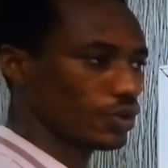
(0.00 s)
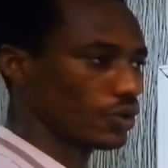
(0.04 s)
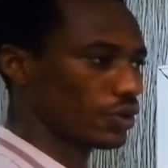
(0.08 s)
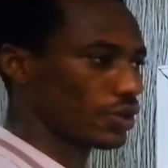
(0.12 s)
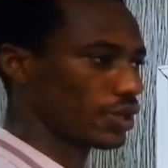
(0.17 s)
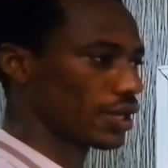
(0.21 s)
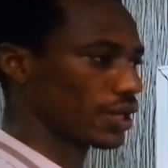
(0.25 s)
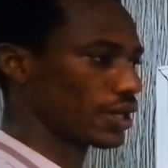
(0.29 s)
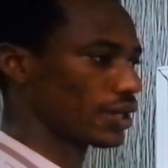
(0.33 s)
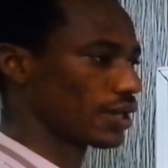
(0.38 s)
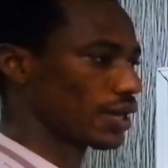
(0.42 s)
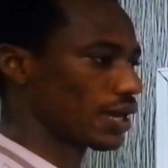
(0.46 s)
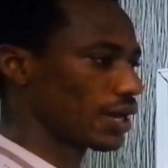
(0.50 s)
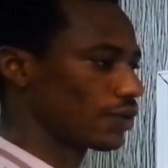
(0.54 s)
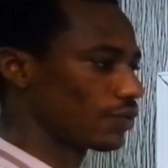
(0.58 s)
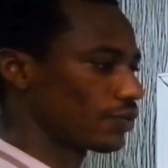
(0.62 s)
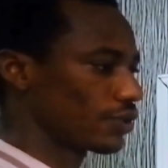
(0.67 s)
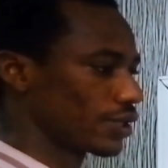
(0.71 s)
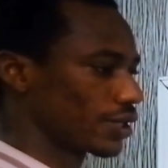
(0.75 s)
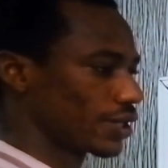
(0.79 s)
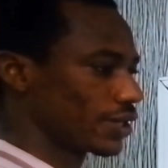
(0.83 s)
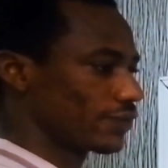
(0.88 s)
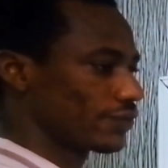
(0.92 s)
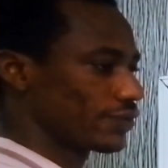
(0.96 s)
Okay, and
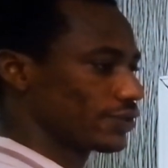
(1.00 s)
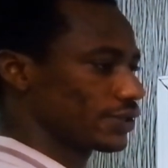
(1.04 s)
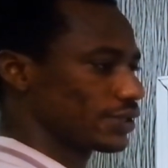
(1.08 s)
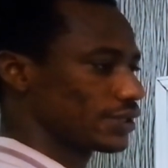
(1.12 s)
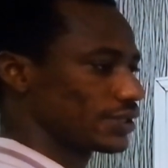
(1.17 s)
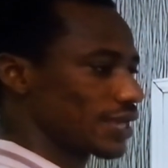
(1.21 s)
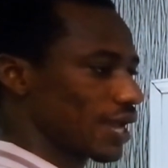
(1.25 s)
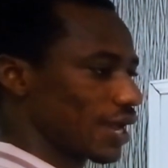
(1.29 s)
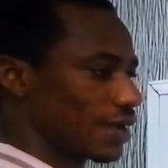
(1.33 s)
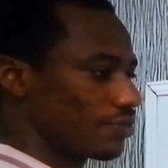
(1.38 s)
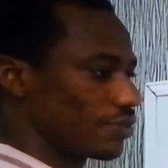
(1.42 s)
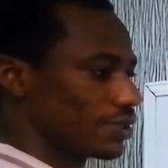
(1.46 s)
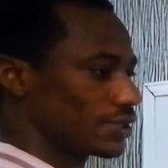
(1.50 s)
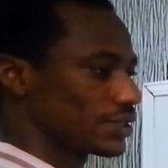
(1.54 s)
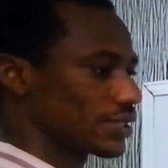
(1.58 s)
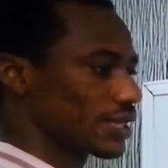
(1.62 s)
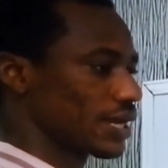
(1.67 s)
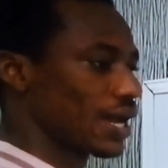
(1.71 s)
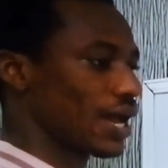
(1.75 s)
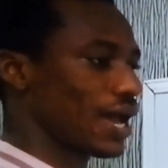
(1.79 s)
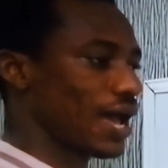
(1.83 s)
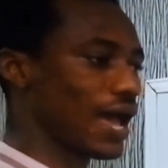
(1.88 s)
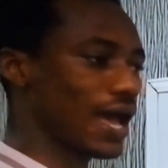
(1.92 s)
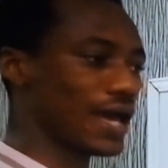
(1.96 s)
we're given the
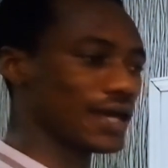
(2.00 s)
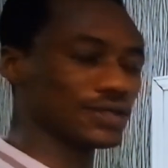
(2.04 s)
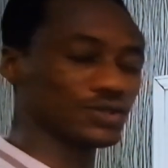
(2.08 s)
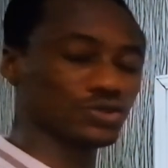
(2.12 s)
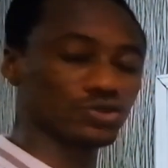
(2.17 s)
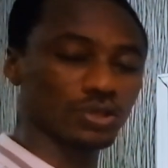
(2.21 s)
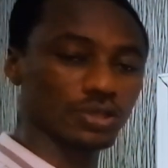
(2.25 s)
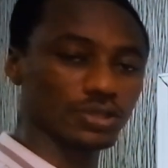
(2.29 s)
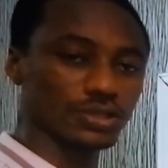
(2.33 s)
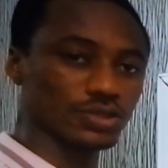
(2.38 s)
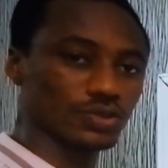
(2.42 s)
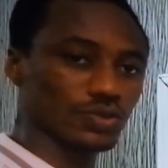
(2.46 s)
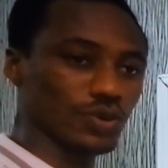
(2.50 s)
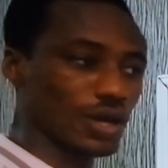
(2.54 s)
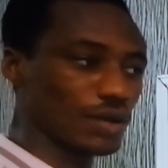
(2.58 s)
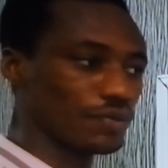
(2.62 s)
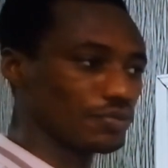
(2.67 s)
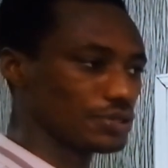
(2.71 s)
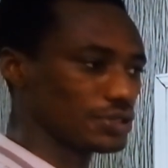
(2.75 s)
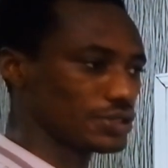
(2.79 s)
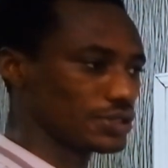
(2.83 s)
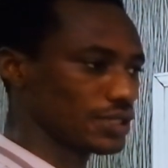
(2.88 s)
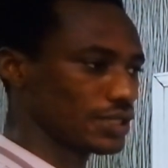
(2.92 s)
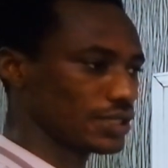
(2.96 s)
diameter as
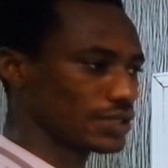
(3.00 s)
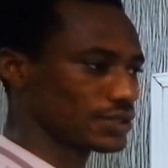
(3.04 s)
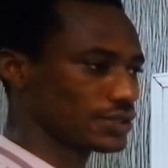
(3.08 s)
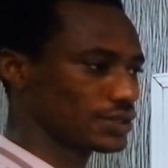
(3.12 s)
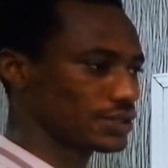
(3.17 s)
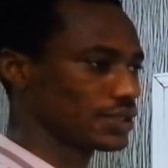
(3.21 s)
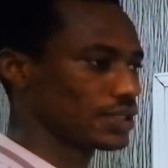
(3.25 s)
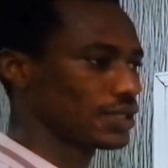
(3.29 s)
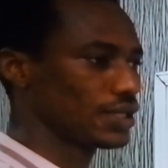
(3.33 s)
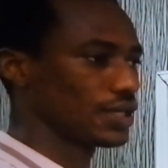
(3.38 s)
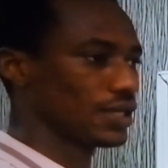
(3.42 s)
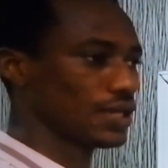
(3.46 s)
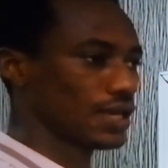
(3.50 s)
21 meters,